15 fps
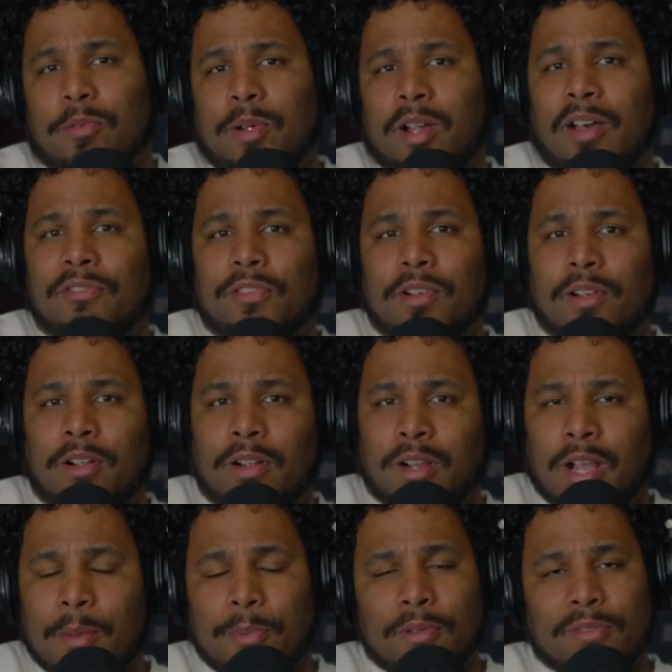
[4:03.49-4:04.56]
We offer a
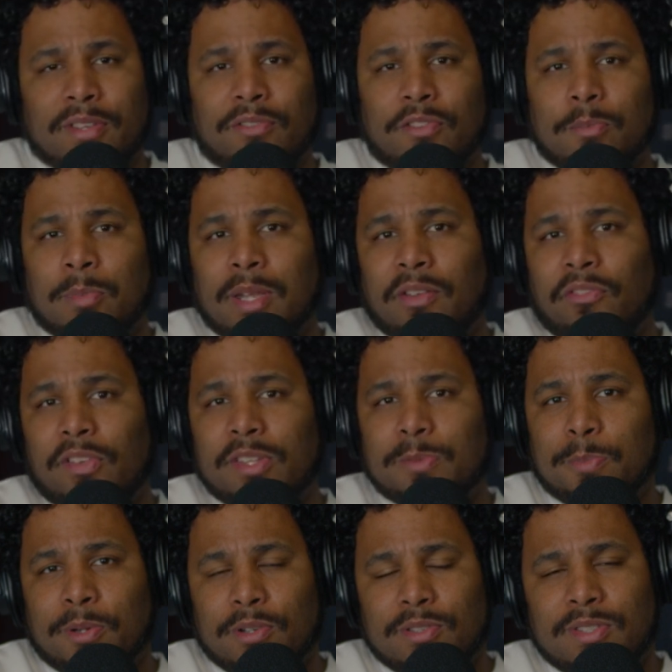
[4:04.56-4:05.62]
couple of different benefits
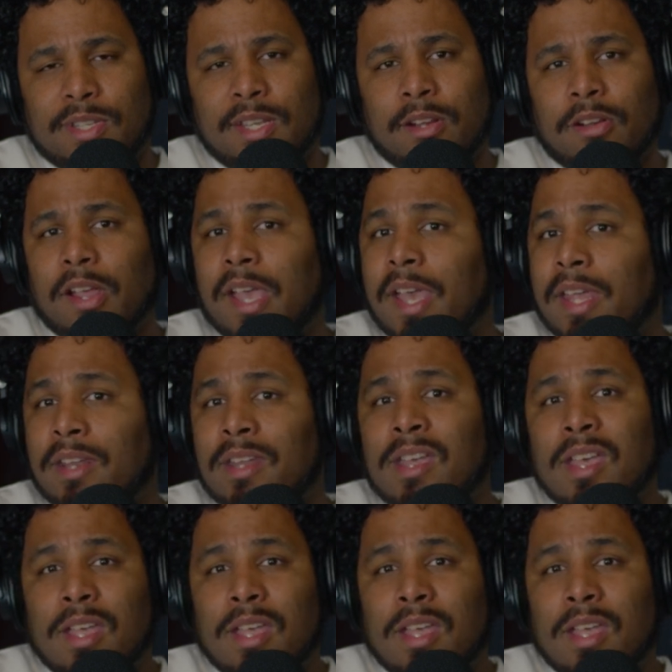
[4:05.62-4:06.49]
per tier, and